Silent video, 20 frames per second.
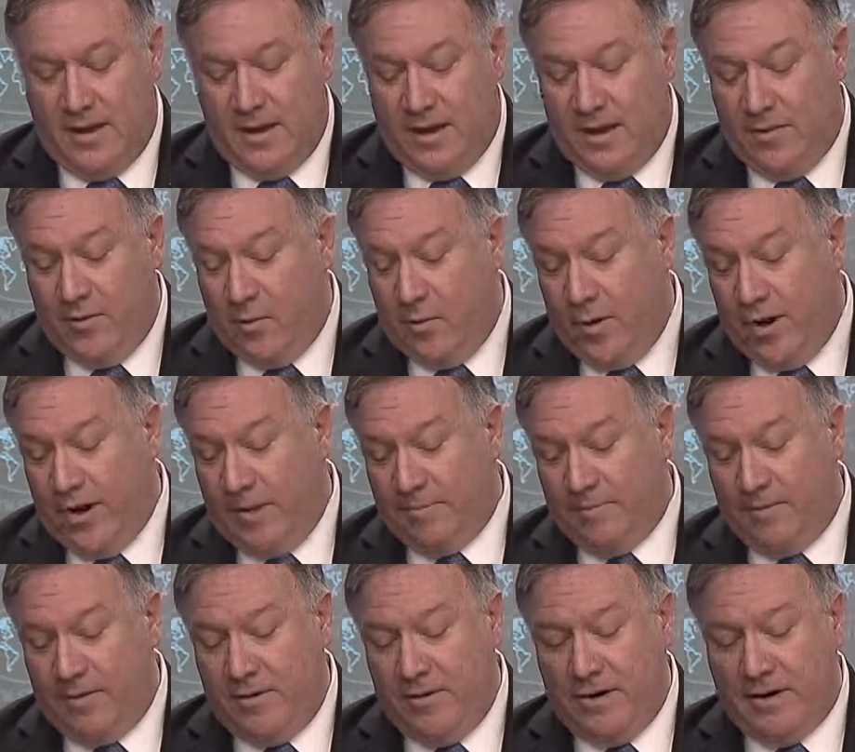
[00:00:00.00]
In the run
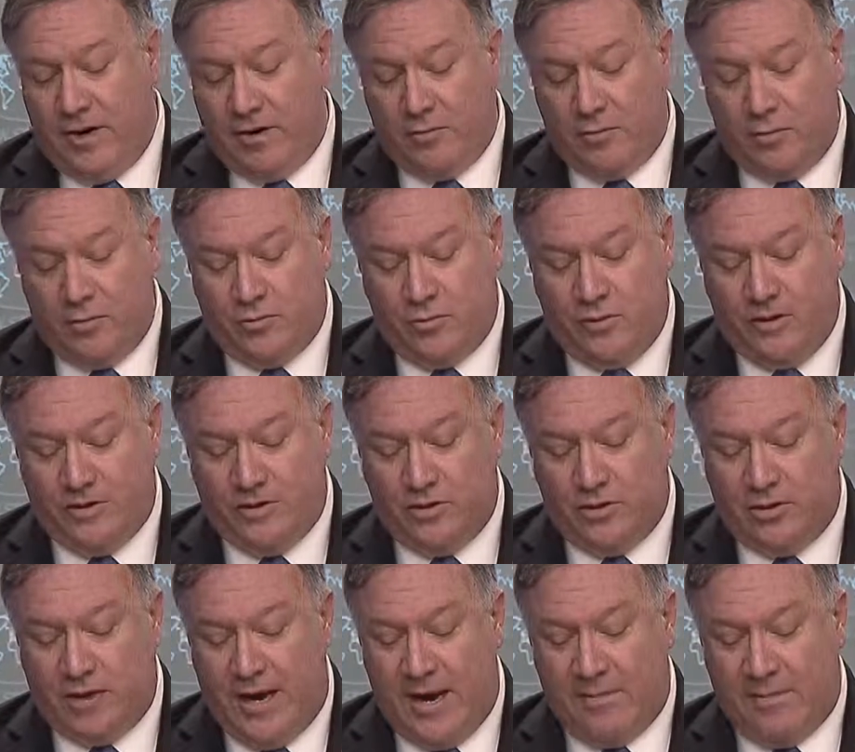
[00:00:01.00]
up to the country's recent
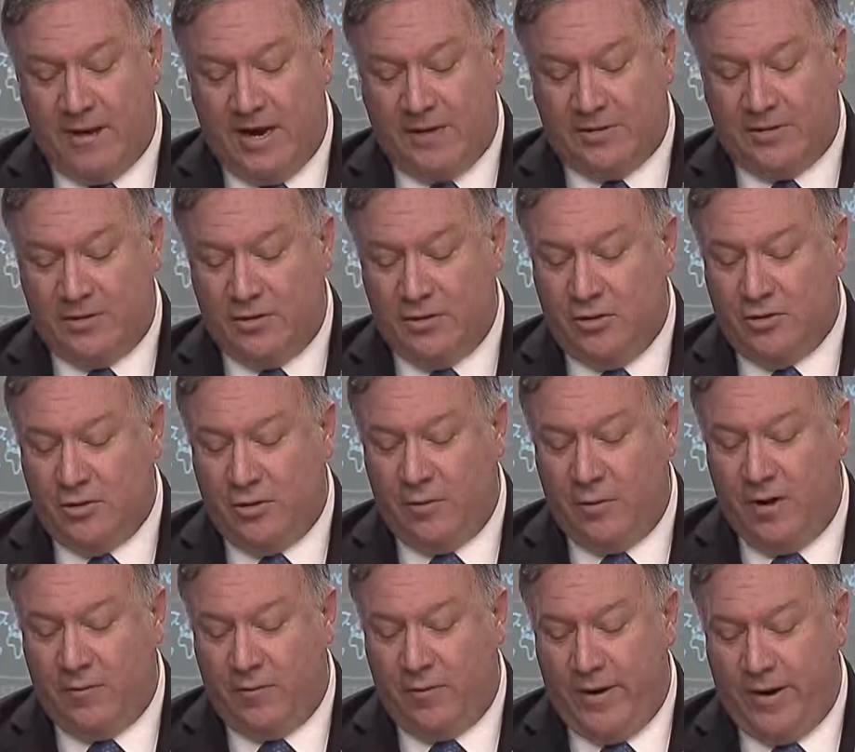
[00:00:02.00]
sham constitutional
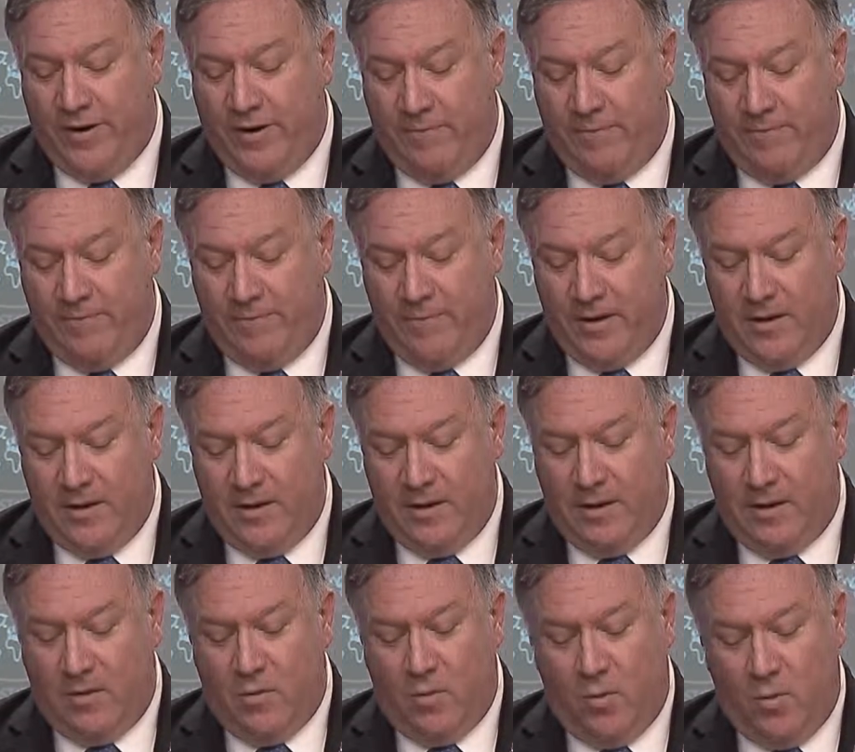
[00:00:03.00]
referendum,
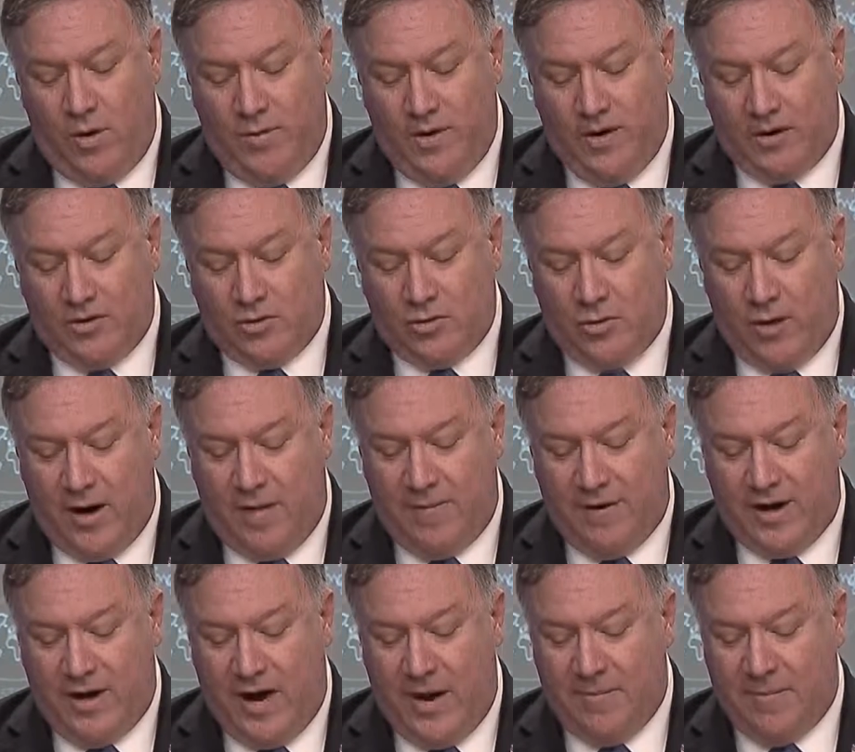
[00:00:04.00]
one that enshrined
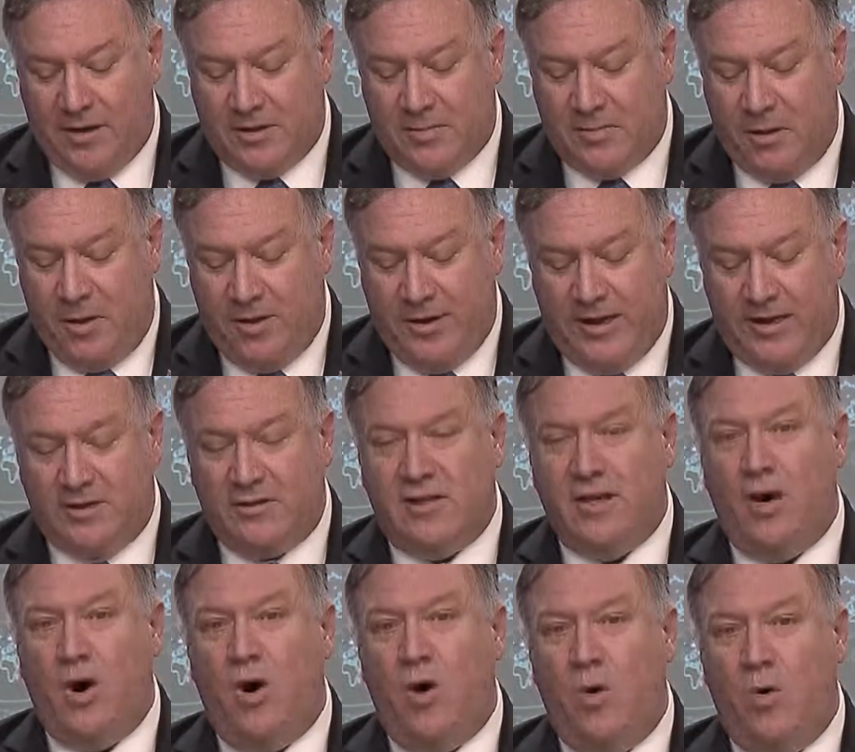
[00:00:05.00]
the Communist Party as
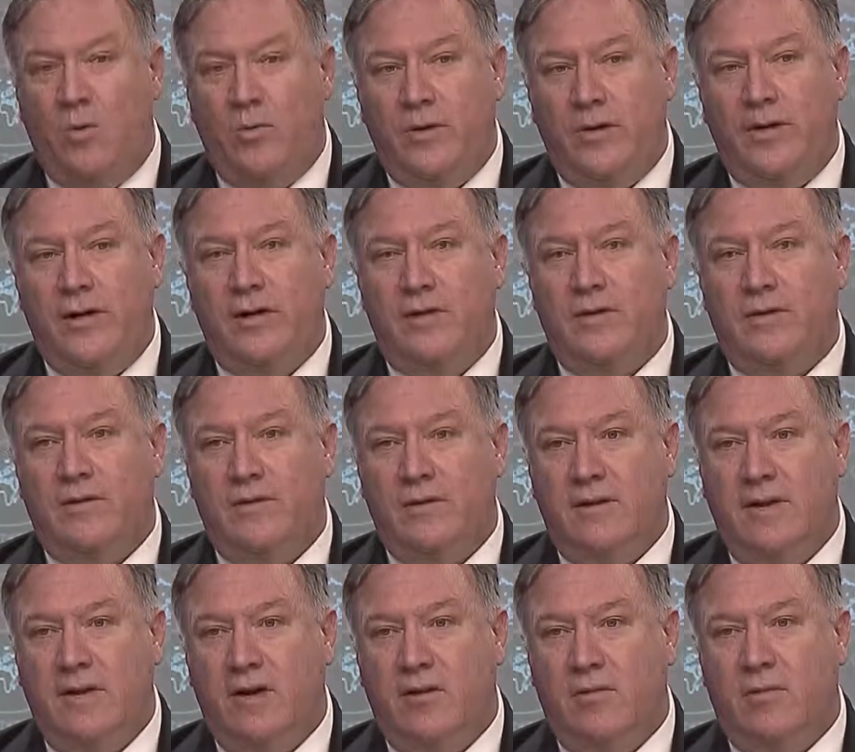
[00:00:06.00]
the only
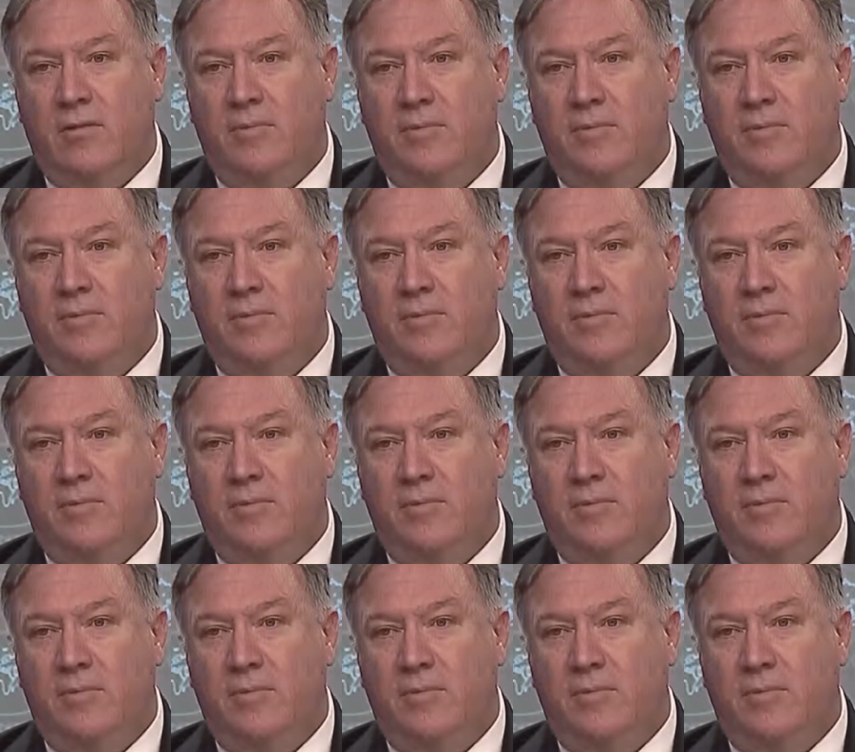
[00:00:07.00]
legal